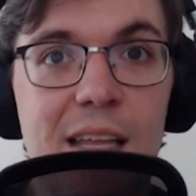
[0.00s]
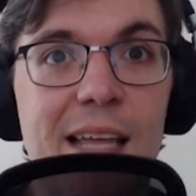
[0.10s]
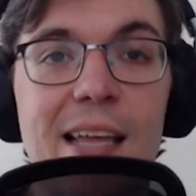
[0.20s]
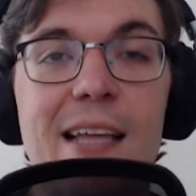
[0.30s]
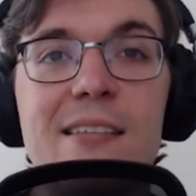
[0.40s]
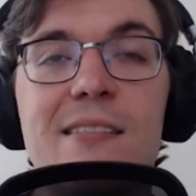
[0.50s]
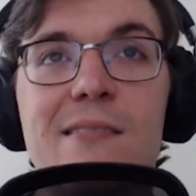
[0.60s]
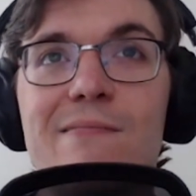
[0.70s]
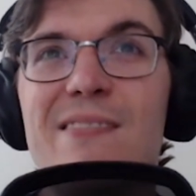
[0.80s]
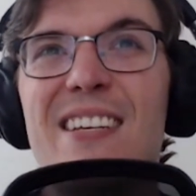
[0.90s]

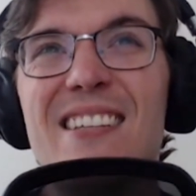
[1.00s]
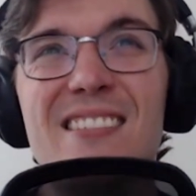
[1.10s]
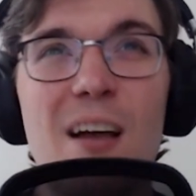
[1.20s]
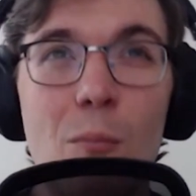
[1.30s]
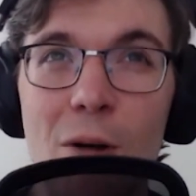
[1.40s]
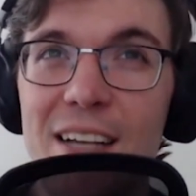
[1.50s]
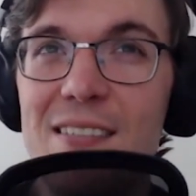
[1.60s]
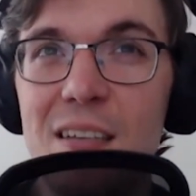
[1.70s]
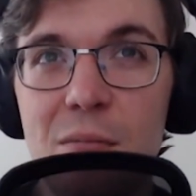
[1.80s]
It's in some ways